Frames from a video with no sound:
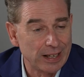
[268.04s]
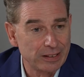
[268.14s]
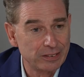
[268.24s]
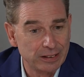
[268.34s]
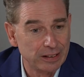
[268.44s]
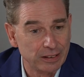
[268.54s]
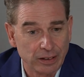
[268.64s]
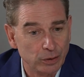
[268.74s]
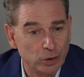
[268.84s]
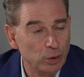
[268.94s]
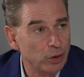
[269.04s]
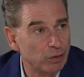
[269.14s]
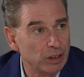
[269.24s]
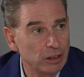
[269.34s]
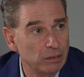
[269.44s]
last
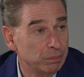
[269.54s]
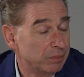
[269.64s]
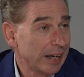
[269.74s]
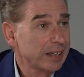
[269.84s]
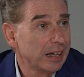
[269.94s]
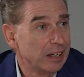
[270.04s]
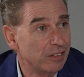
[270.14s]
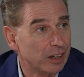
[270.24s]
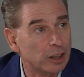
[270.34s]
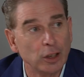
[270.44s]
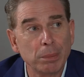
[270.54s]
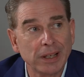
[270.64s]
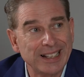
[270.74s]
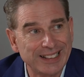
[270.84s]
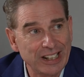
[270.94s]
2-3 decades, that
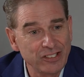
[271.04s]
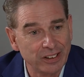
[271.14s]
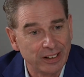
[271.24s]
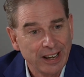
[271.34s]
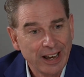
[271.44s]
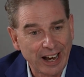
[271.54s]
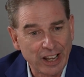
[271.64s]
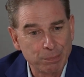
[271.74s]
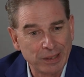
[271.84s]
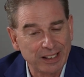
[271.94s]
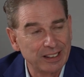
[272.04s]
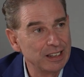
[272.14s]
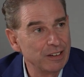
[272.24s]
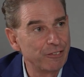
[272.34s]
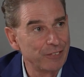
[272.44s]
globalization has has been a
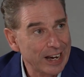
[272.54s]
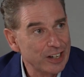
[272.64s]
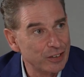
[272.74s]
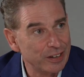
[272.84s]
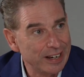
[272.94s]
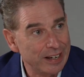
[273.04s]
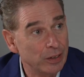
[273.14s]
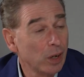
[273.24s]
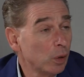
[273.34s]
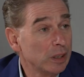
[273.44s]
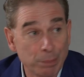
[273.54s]
key factor in not only